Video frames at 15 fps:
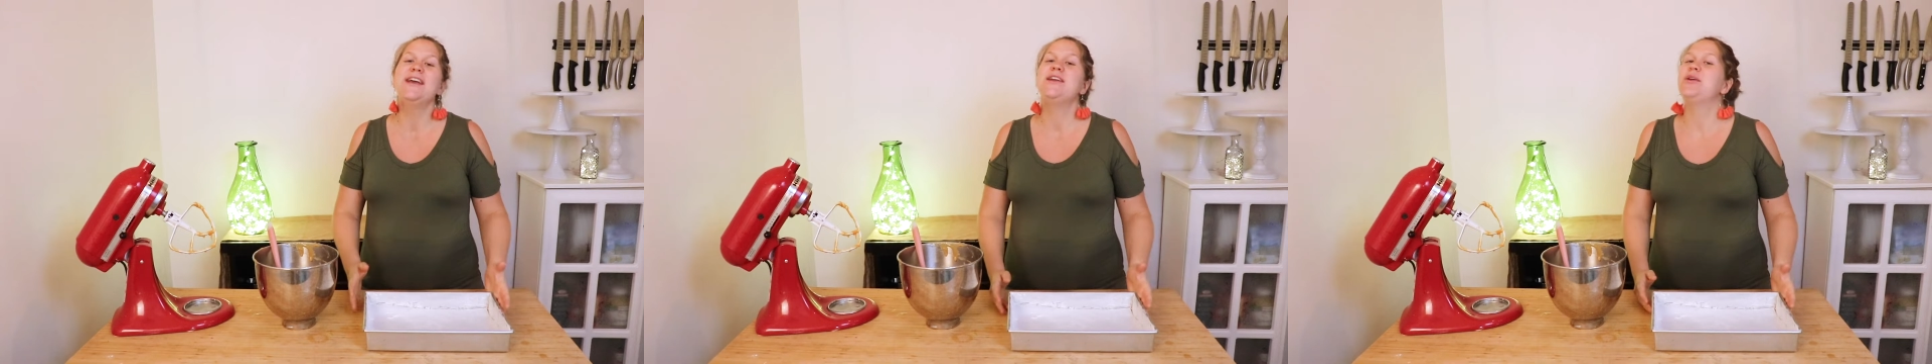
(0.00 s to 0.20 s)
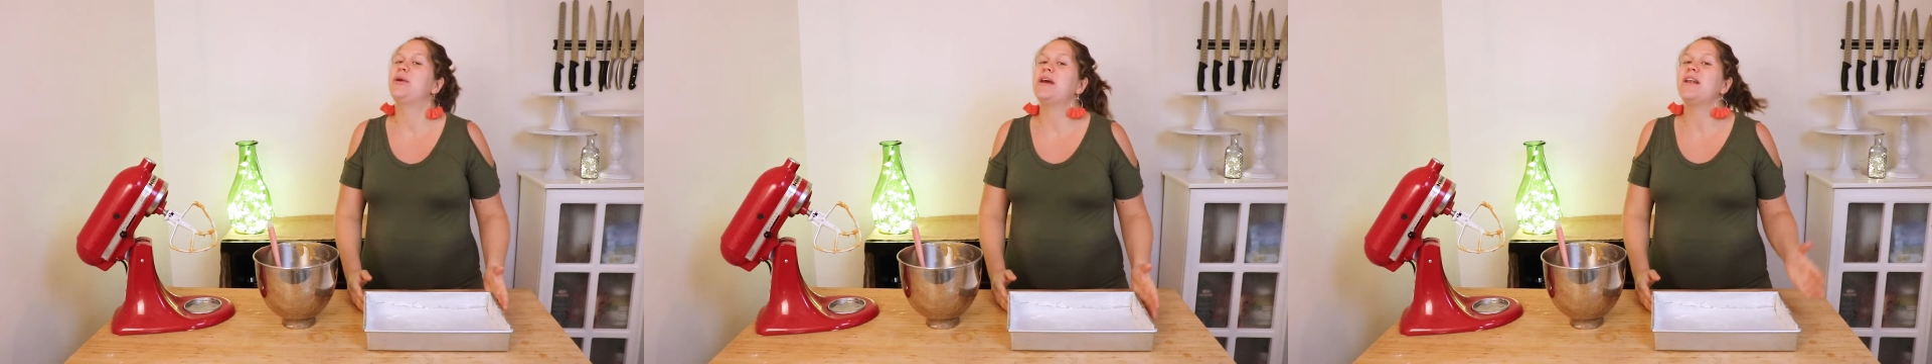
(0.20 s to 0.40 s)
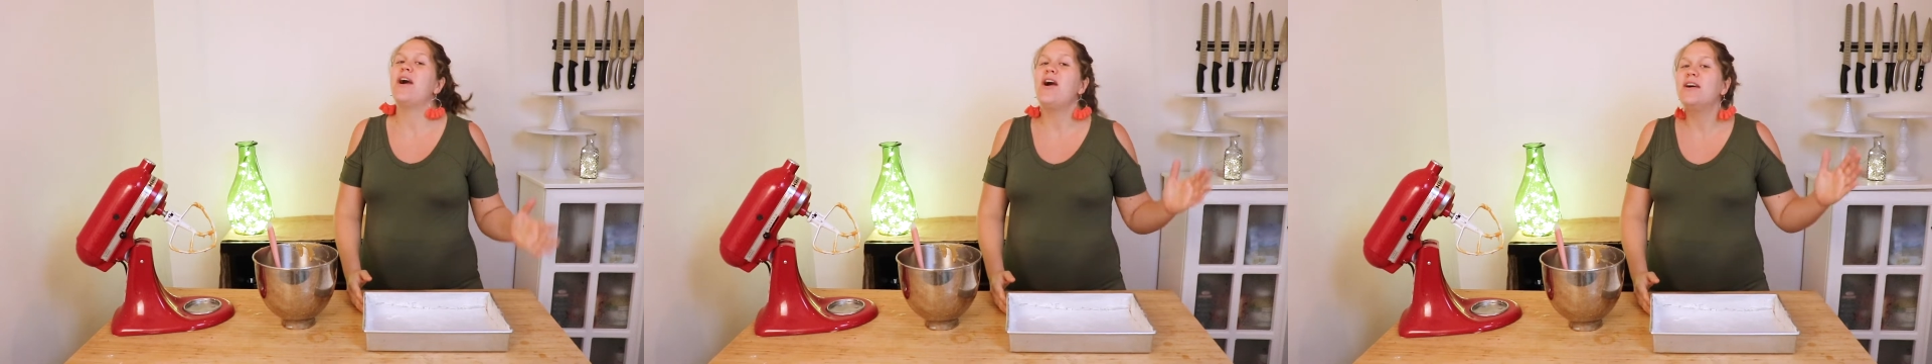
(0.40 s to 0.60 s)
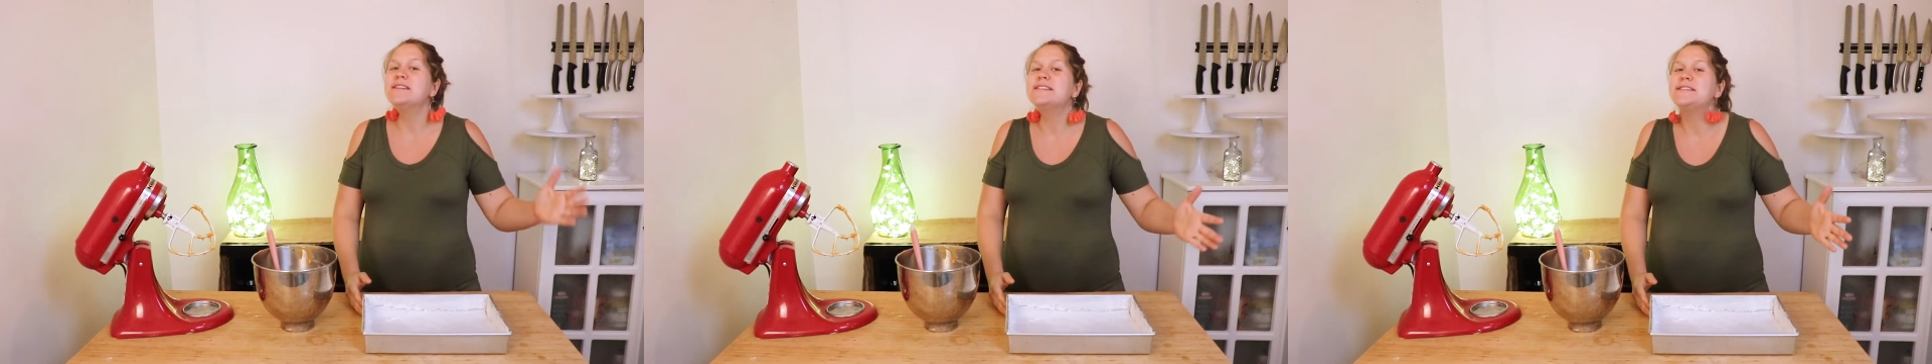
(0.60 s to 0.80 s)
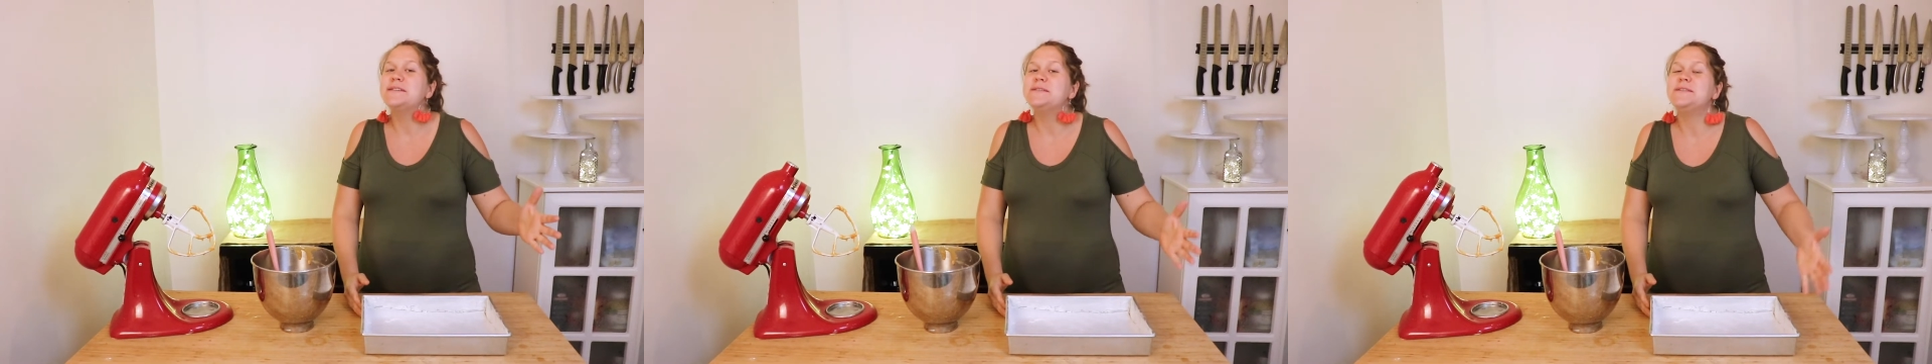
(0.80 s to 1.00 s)
You can
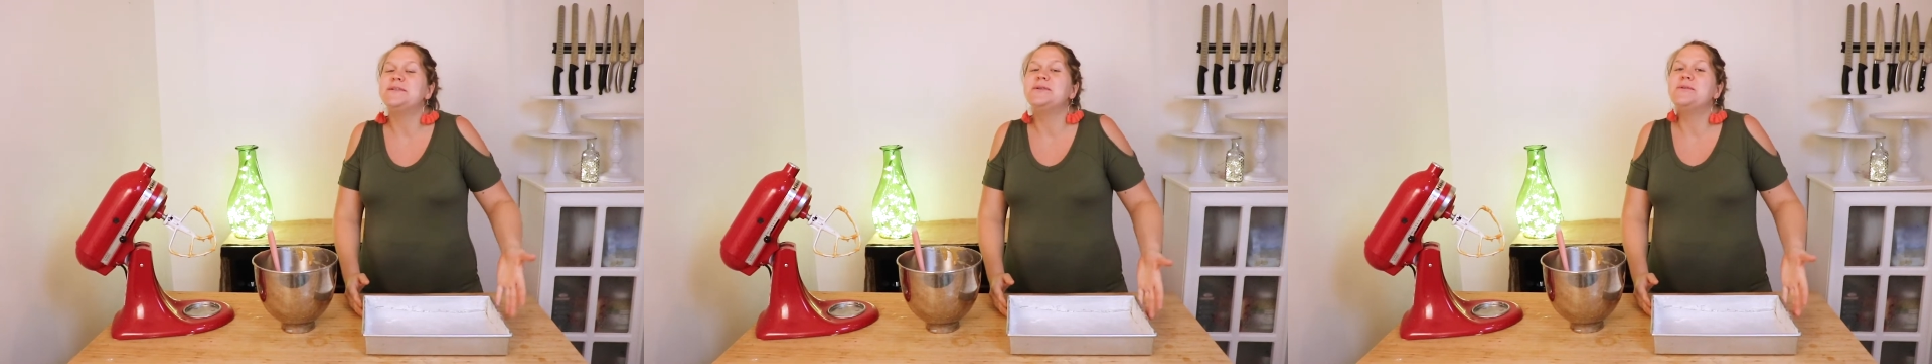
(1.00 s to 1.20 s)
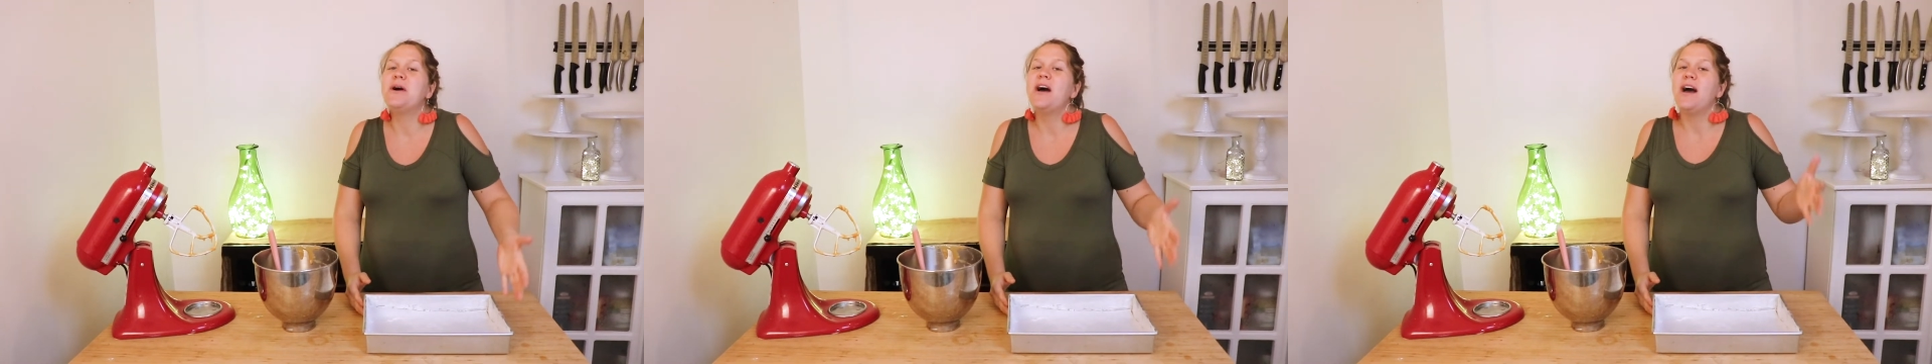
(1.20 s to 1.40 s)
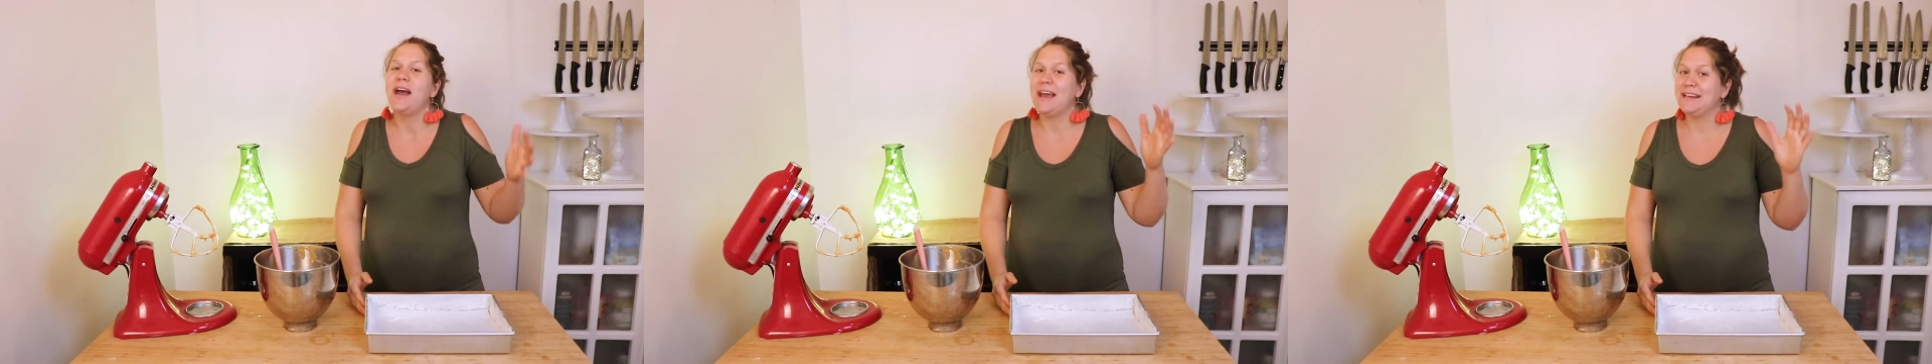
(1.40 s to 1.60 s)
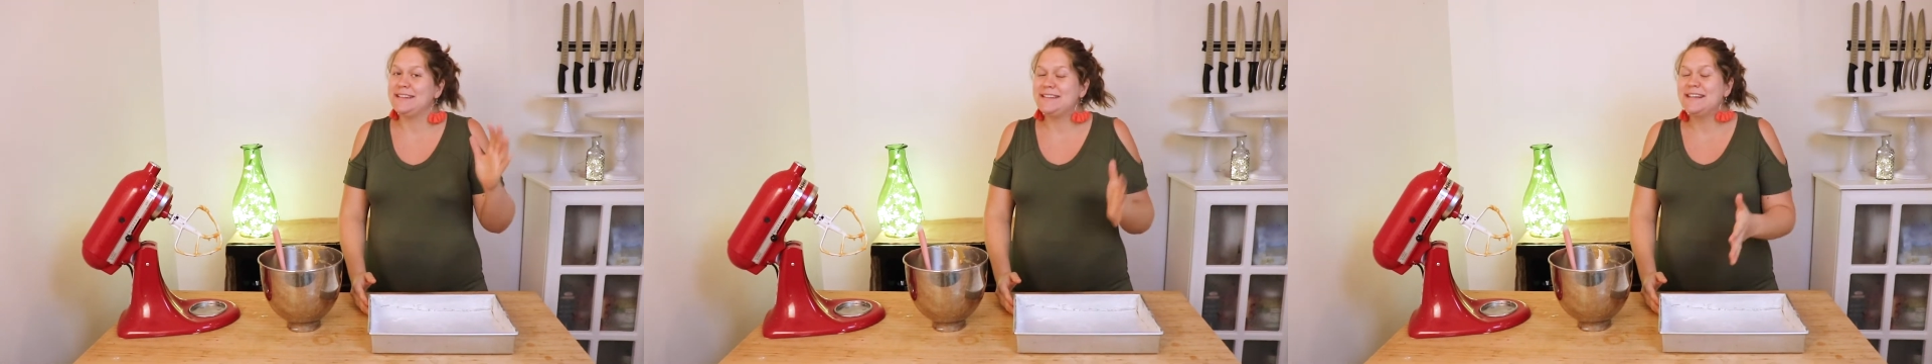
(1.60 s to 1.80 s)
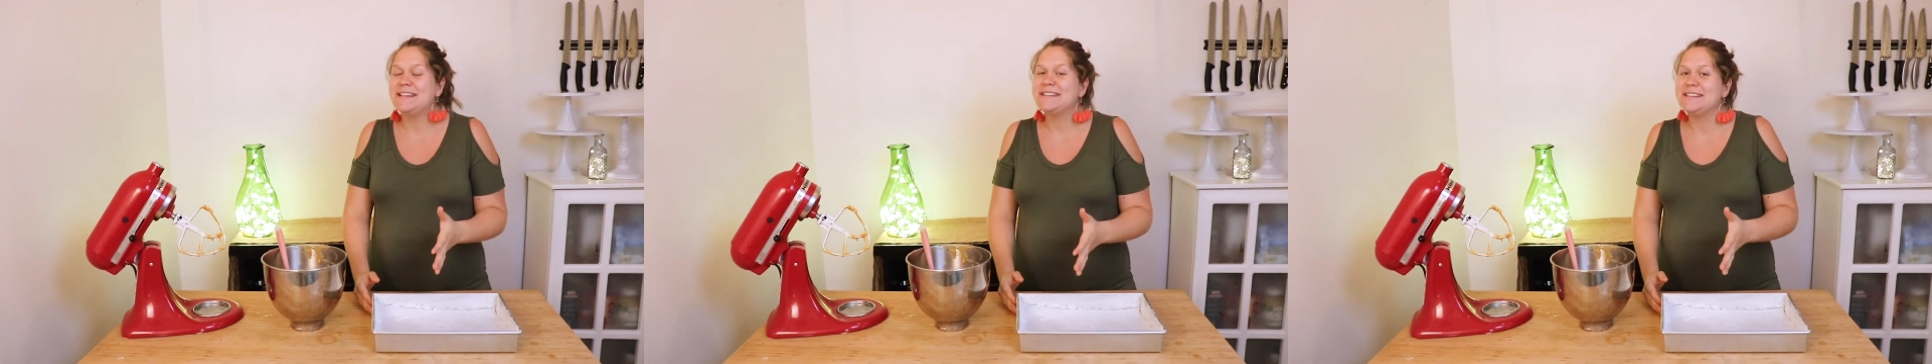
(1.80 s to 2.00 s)
also do a
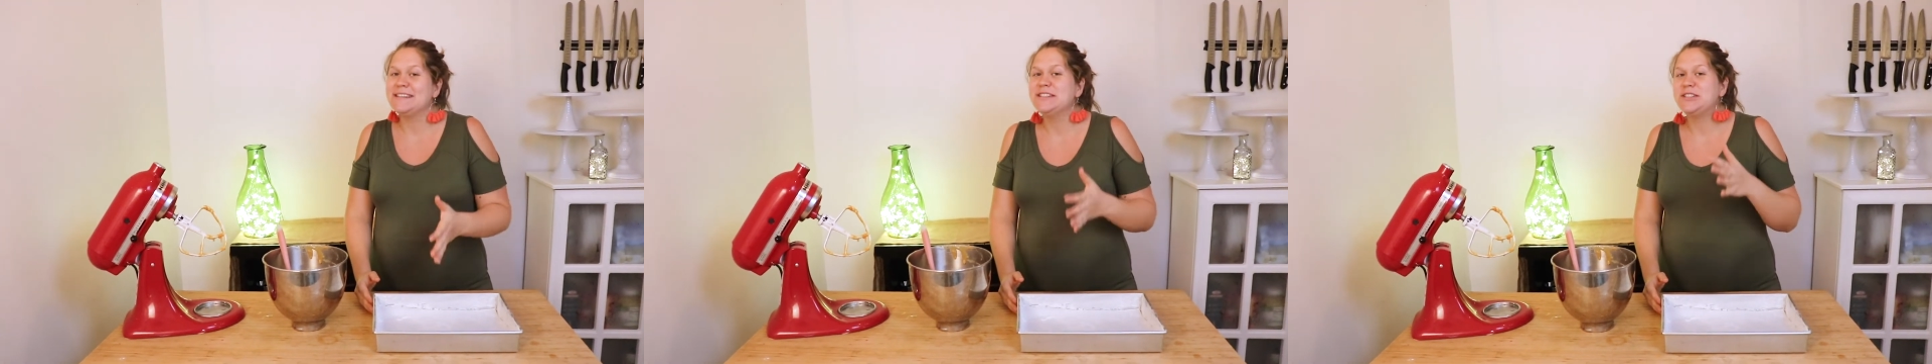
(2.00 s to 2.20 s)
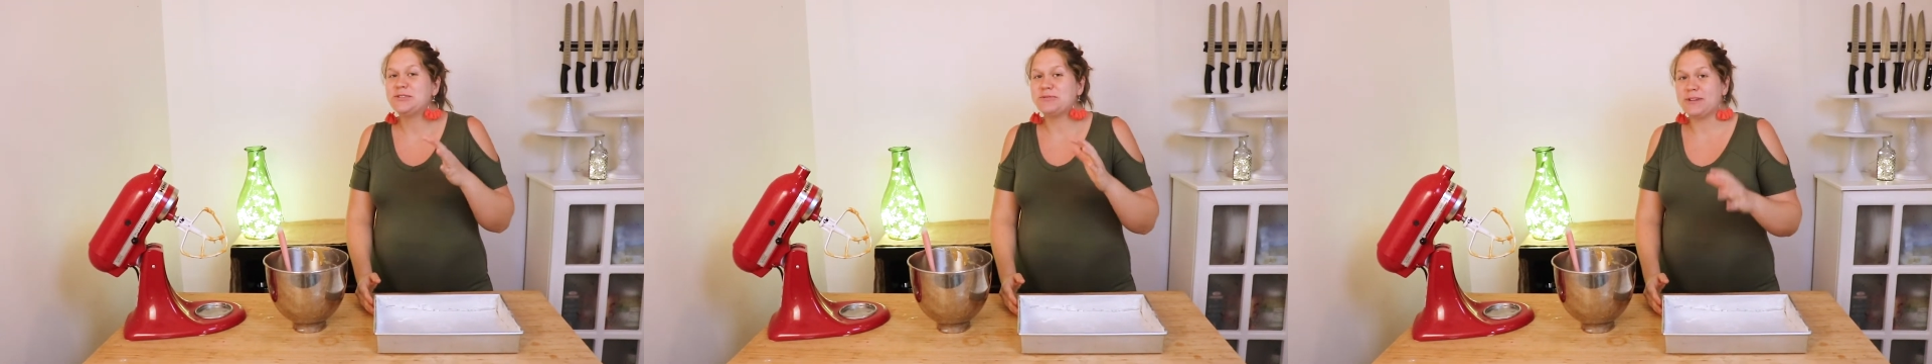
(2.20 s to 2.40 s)
6-inch